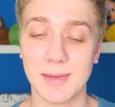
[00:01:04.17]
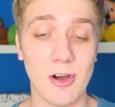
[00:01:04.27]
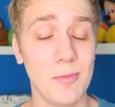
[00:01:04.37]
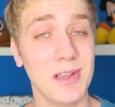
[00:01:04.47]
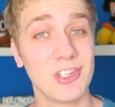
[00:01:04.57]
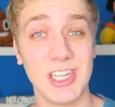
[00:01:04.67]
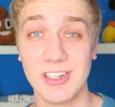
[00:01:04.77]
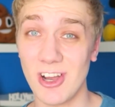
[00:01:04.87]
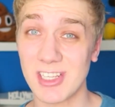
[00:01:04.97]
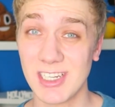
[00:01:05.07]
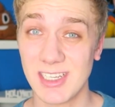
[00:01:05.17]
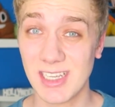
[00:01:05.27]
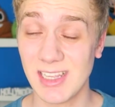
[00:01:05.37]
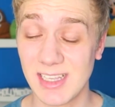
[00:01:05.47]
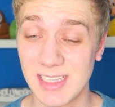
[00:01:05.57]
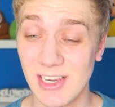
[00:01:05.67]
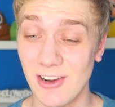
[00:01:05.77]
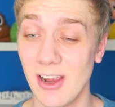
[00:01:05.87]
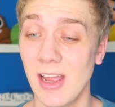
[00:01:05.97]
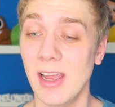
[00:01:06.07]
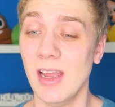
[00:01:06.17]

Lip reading: I'm hoping Shane Dawson is in it this year.